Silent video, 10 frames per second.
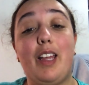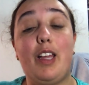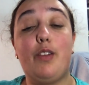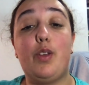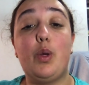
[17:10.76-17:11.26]

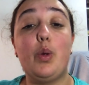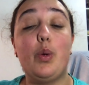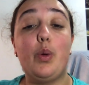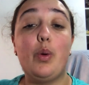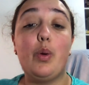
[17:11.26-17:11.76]
If
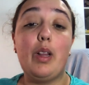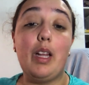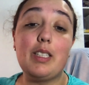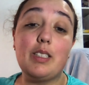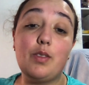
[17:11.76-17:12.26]
you
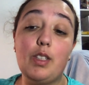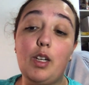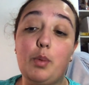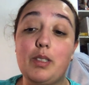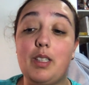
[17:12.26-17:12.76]
like this video,
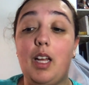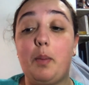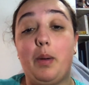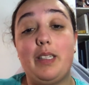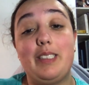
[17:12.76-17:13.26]
press the
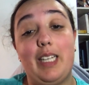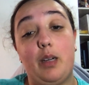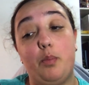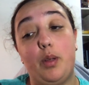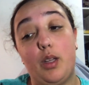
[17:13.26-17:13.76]
like button
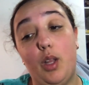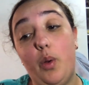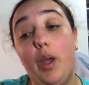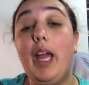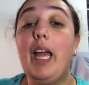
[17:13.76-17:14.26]
down below.
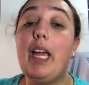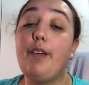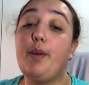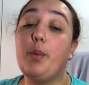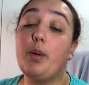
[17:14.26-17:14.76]
If
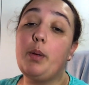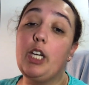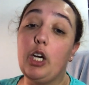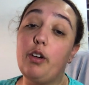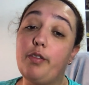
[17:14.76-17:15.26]
you want to be
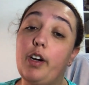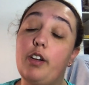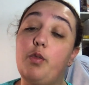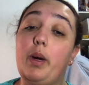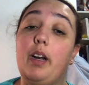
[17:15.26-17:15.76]
notified
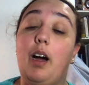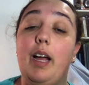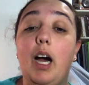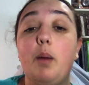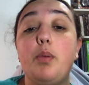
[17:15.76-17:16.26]
of when I
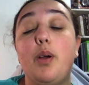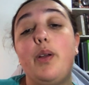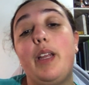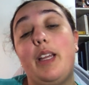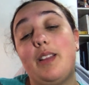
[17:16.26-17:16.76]

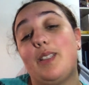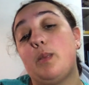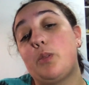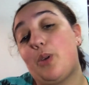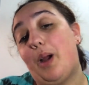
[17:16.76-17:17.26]
upload, hit the
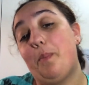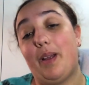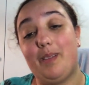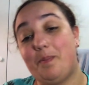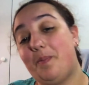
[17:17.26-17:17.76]
subscribe
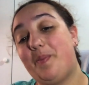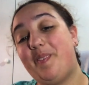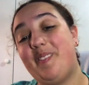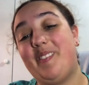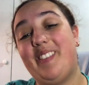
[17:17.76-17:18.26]
button.
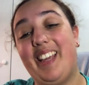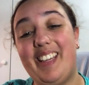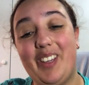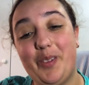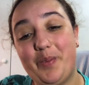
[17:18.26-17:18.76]

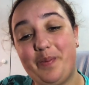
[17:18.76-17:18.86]
Thank you.